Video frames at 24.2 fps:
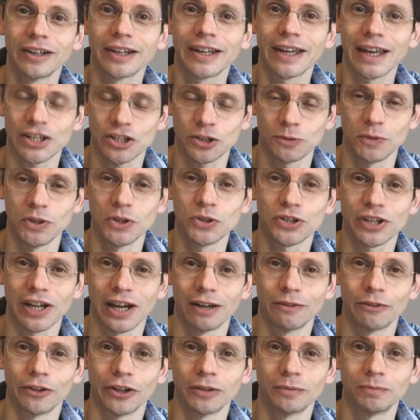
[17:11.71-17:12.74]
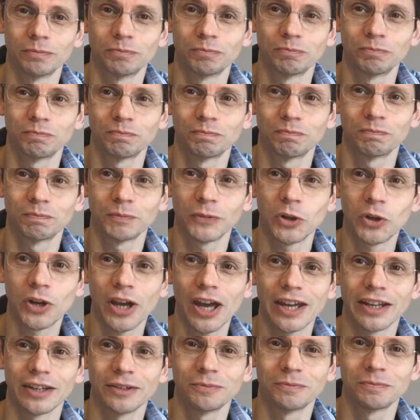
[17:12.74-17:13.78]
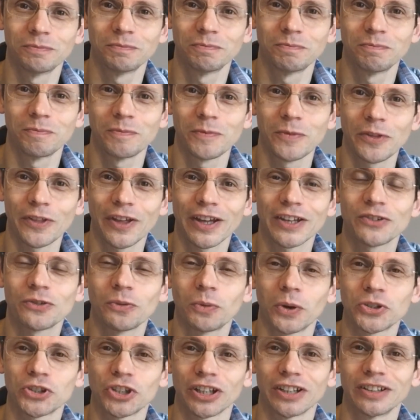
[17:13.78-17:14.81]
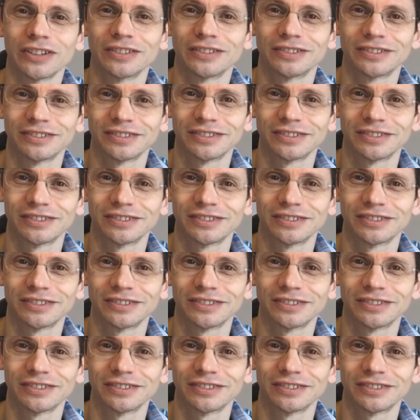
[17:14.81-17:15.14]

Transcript: get some use out of it. Okay, thanks for watching.